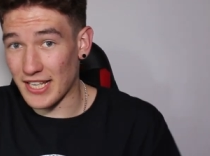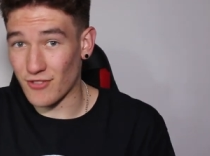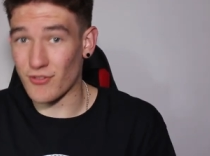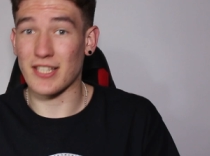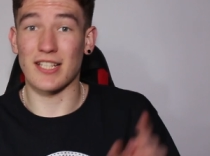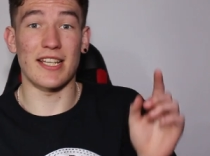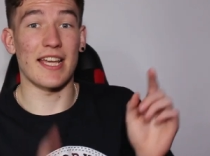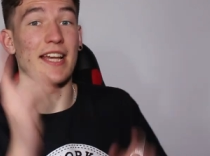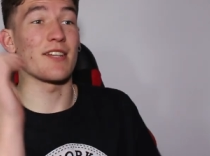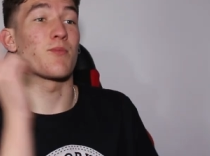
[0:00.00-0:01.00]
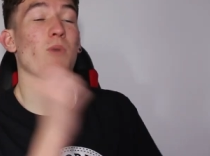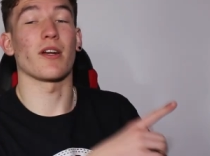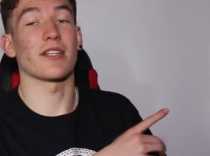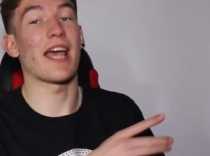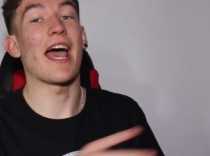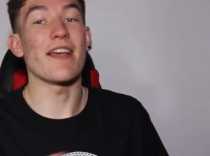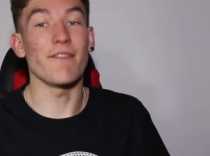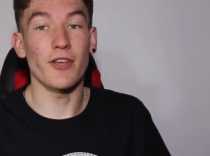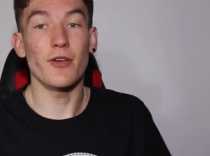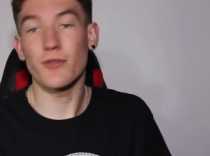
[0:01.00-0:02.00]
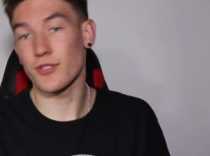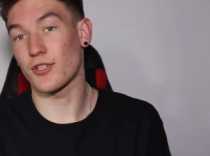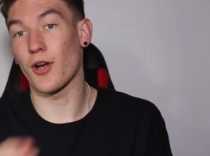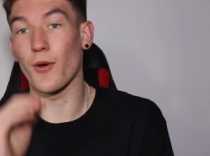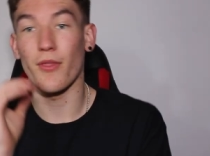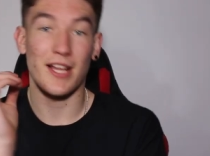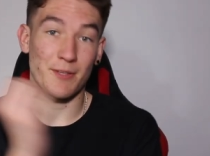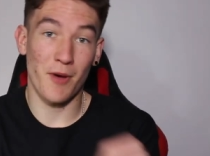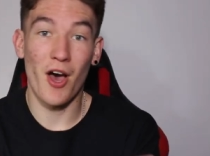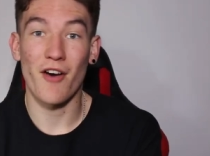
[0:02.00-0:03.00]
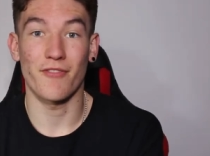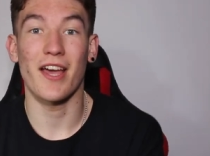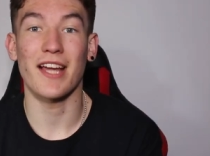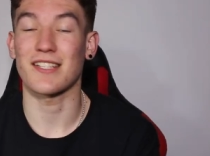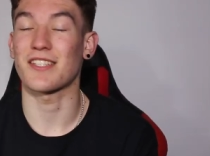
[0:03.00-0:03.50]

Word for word: He's recently hit 1k views, so that's perfect.